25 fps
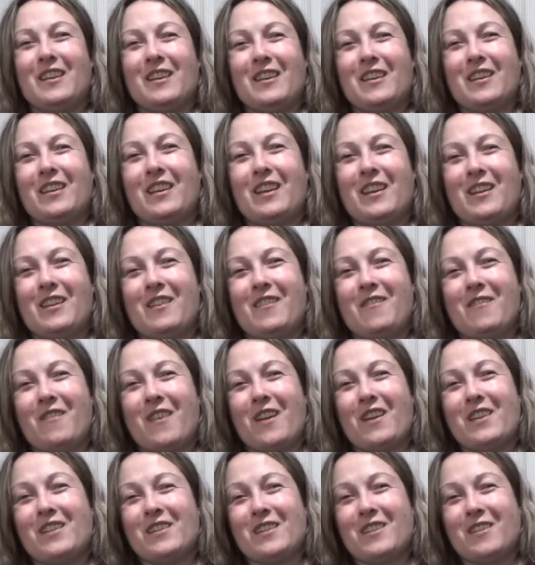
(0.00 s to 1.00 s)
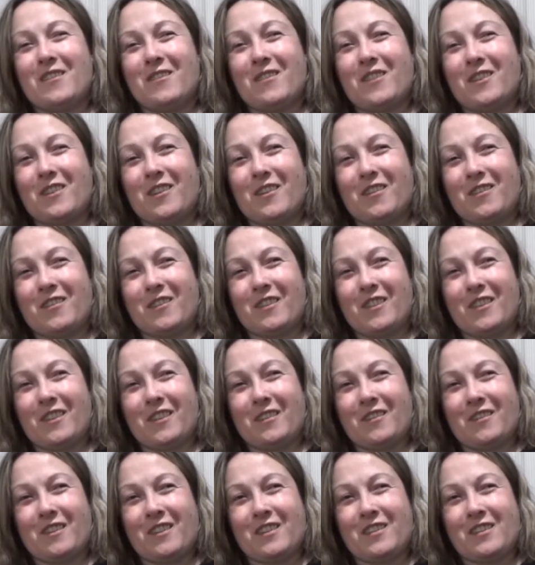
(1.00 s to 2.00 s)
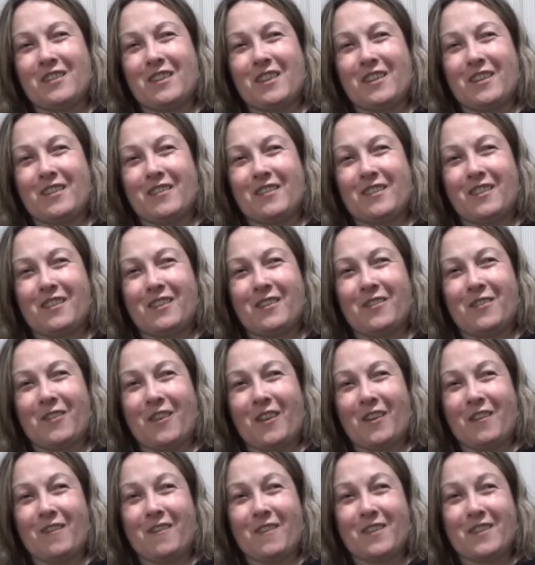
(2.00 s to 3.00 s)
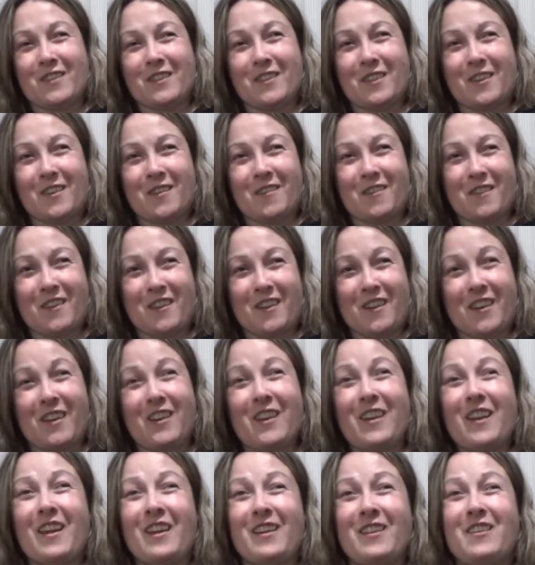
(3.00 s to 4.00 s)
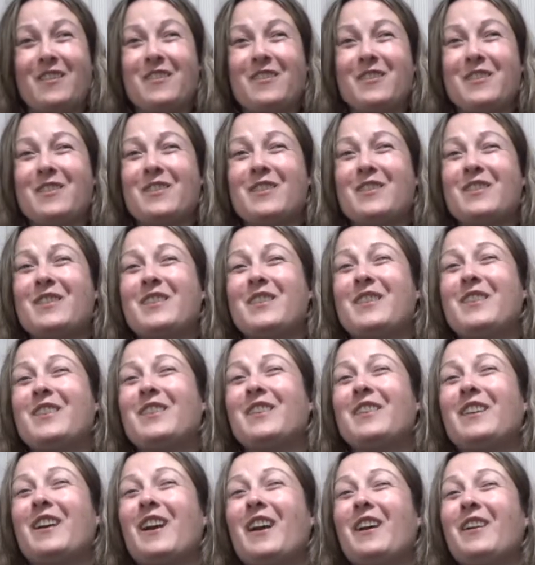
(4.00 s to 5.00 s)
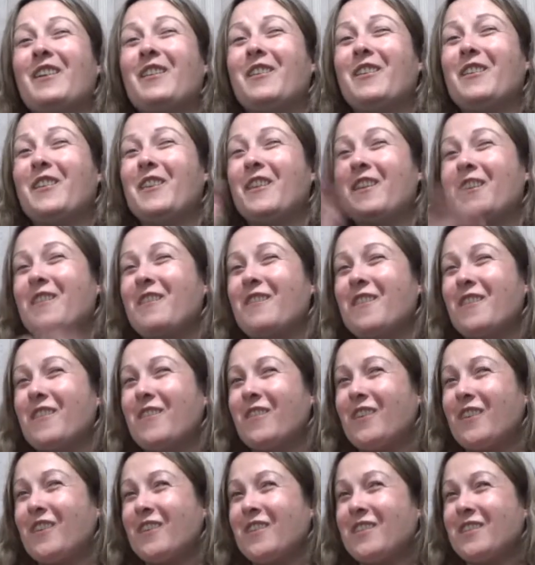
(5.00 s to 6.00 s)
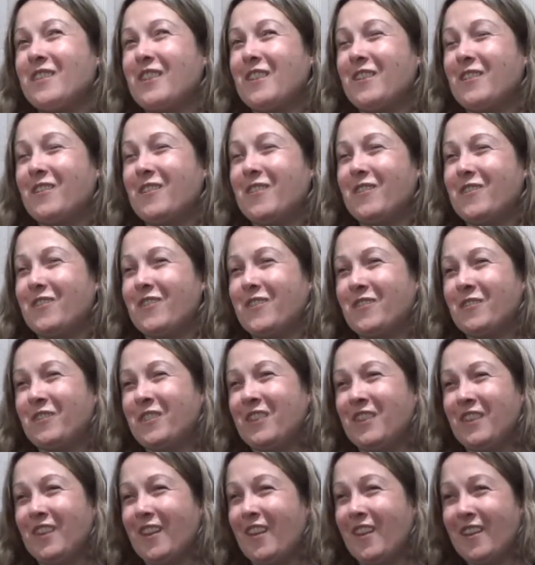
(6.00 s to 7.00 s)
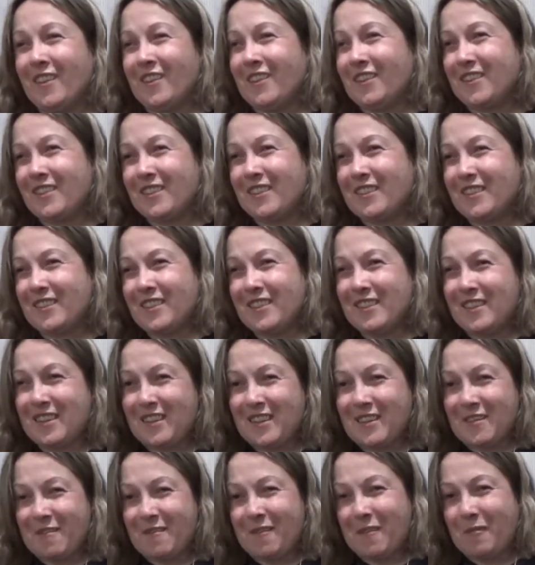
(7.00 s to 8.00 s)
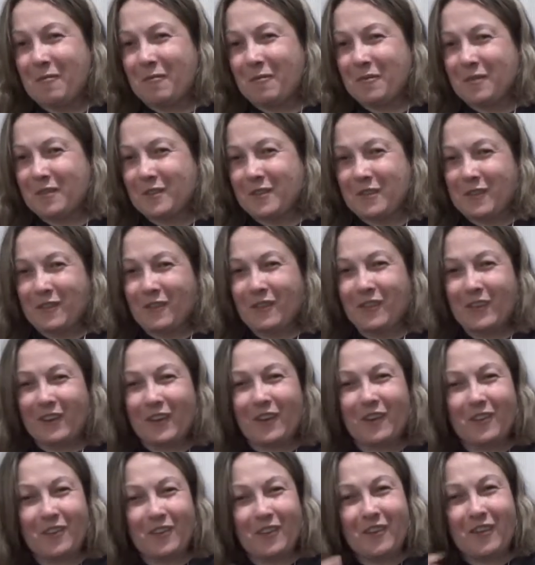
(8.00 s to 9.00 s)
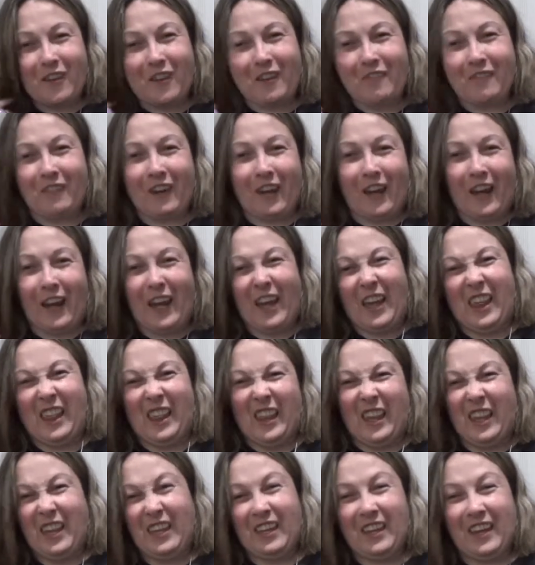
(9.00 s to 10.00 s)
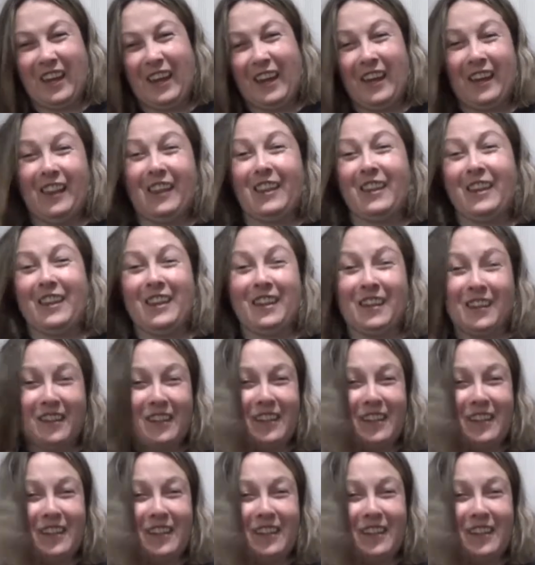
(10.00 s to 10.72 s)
can you imagine if you got really rich and really famous overnight and you just can't go anywhere by yourself? It would be nuts. People screaming out your name, Kylie, Kylie.